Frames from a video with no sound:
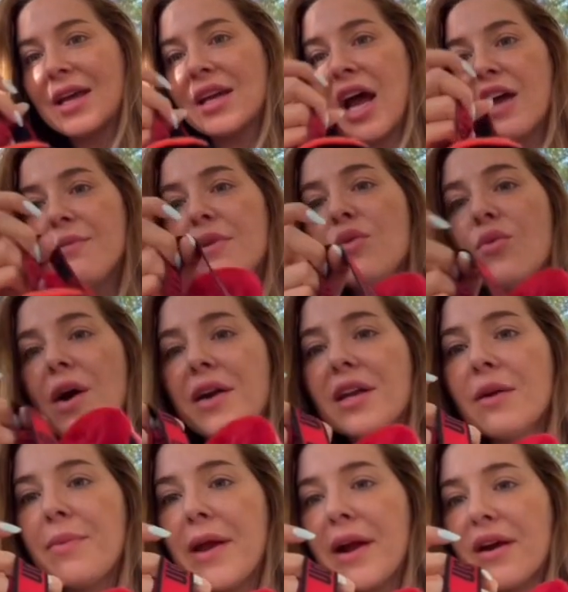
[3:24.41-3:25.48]
I've been wanting a
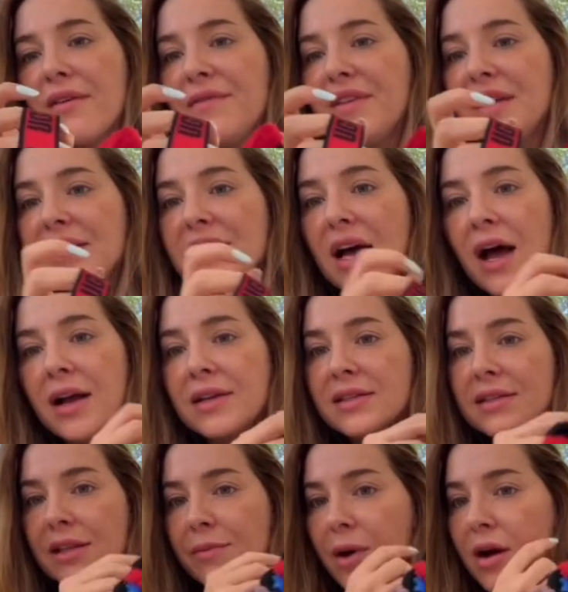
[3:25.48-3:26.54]
pair of these UGG
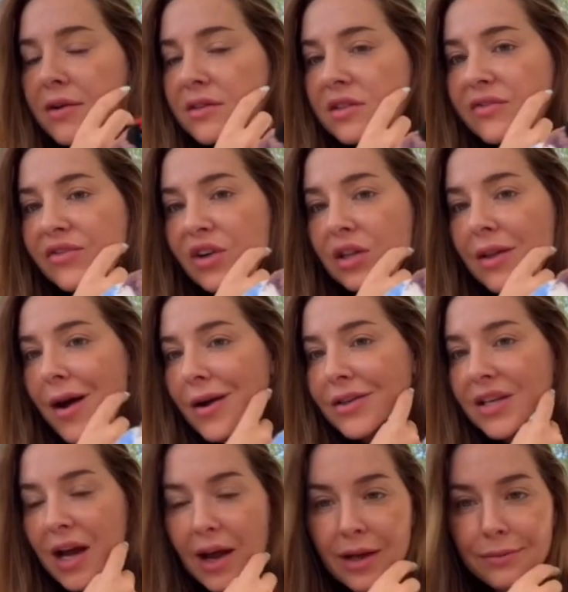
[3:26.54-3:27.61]
slip-ons for a long
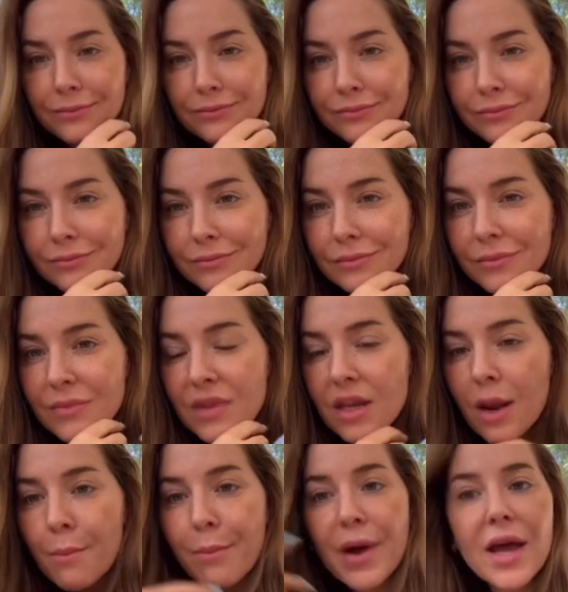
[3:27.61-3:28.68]
time,
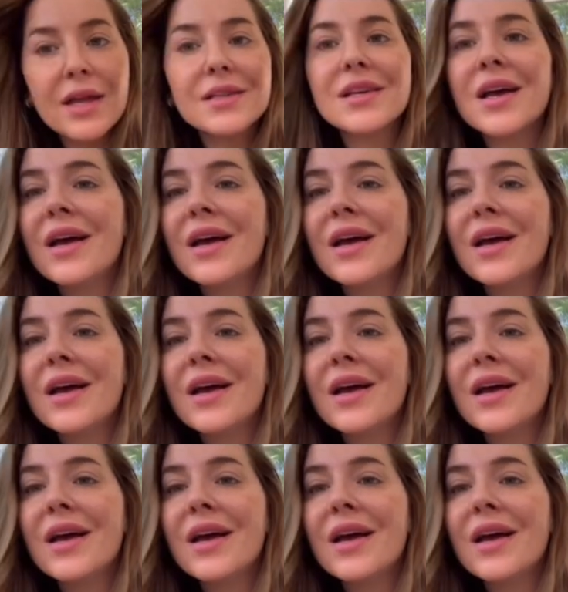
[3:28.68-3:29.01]
but